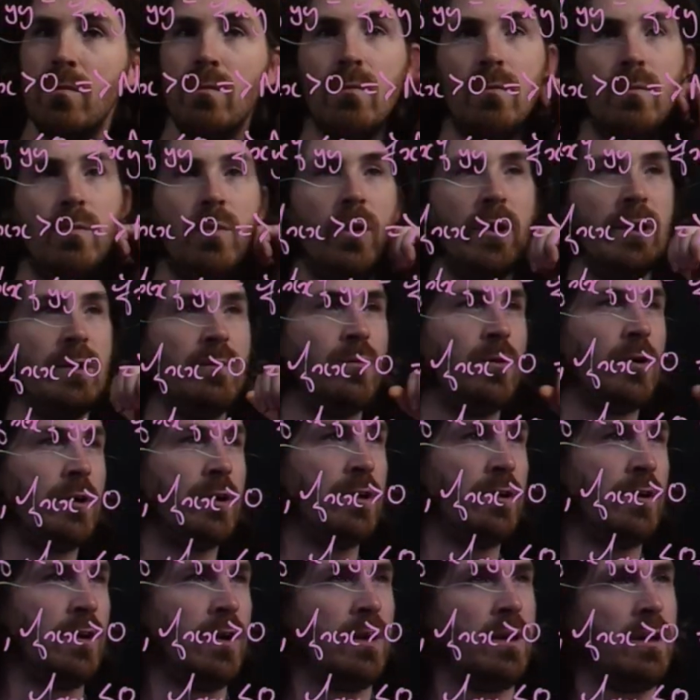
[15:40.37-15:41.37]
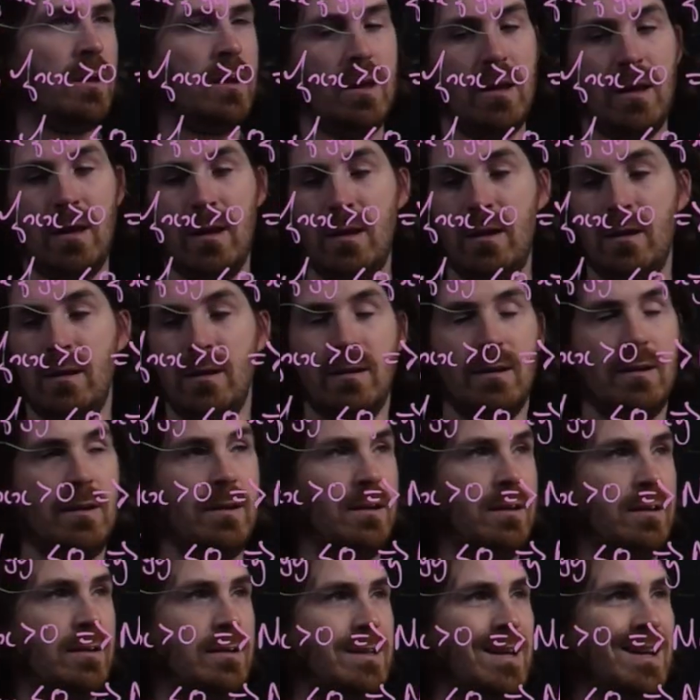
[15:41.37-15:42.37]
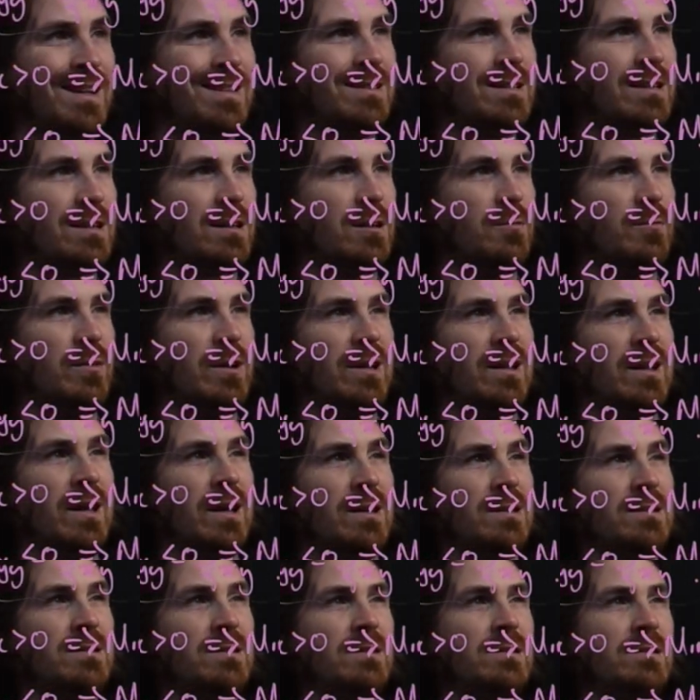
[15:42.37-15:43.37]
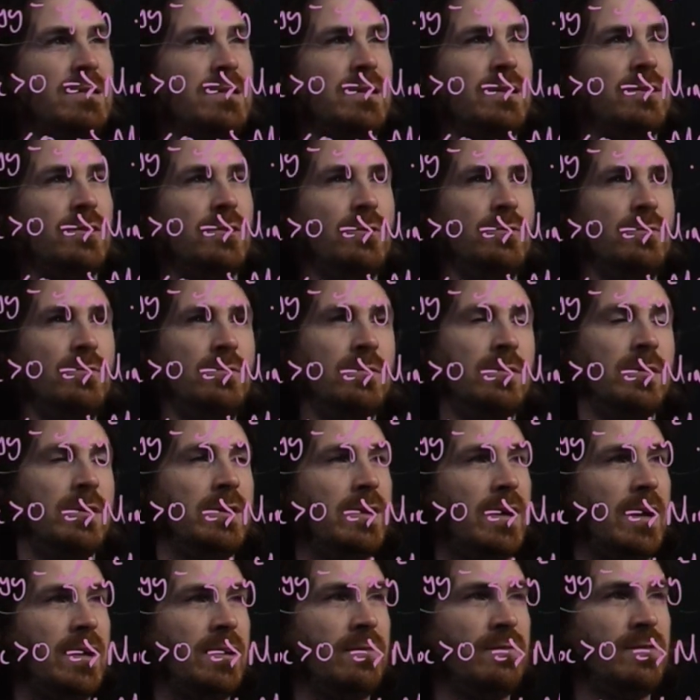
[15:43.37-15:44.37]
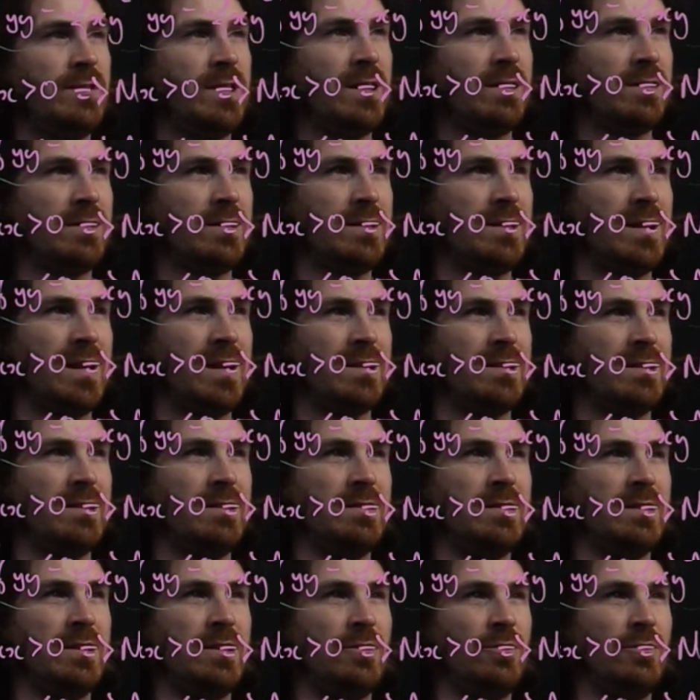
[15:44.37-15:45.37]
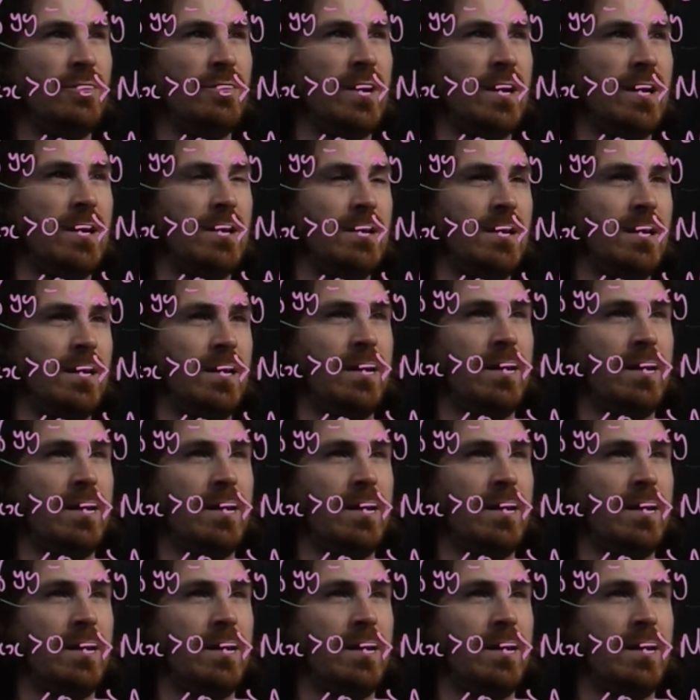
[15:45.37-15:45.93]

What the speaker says: point where delta can be less than 0, and if delta is less than 0, then